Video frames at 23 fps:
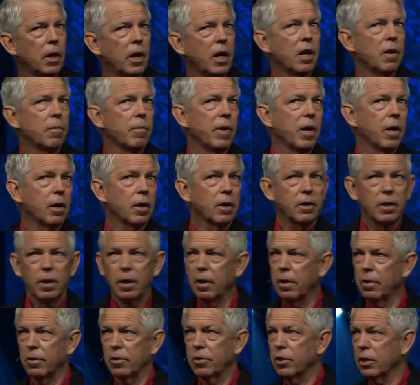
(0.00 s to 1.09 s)
And America did
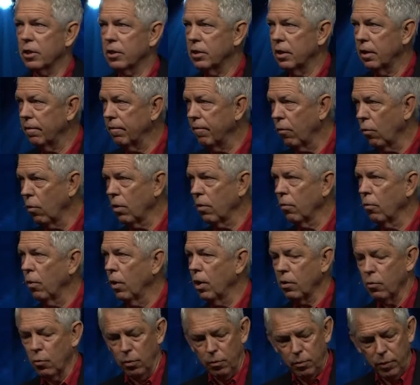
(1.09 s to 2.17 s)
it in
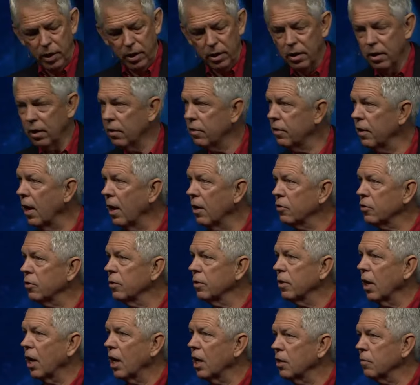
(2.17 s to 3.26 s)
1641 and repeated it 1,000
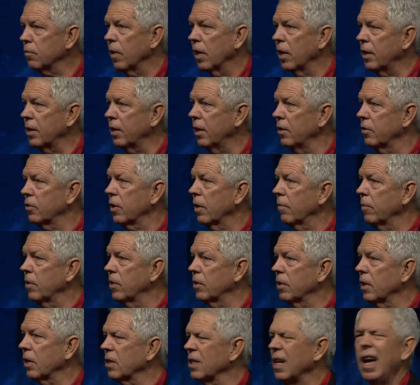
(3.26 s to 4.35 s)
times by
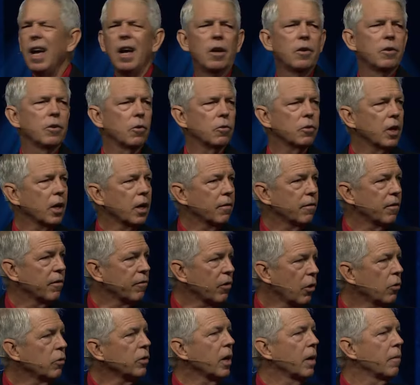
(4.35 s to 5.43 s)
1876. Don't think I've
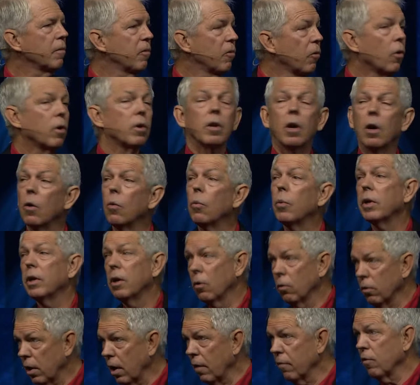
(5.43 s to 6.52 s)
ever heard that before. No, we
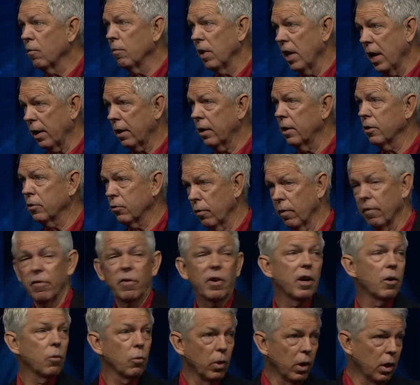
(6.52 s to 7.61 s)
don't cover black history
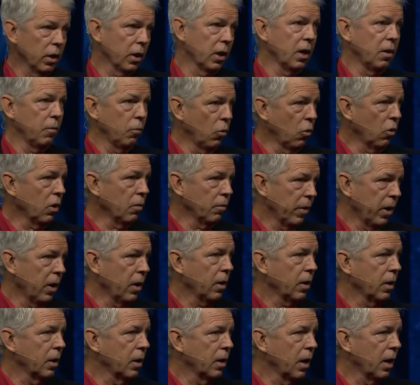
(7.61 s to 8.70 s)
very well anymore in
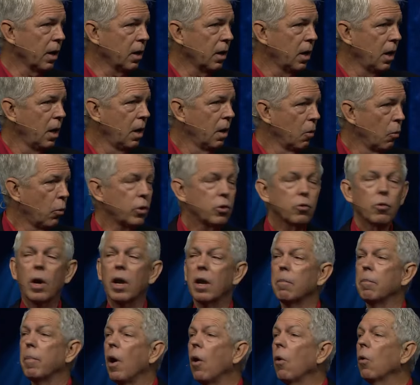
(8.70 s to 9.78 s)
America today. We try
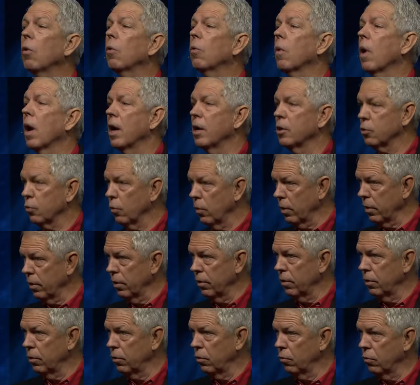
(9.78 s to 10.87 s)
to polarize rather
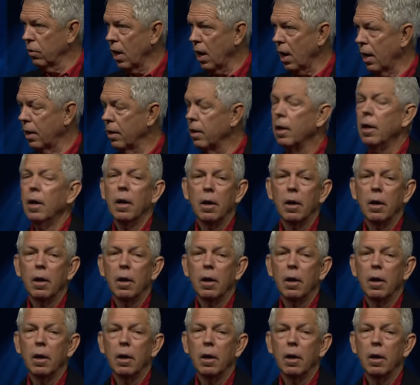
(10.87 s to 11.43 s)
than unite.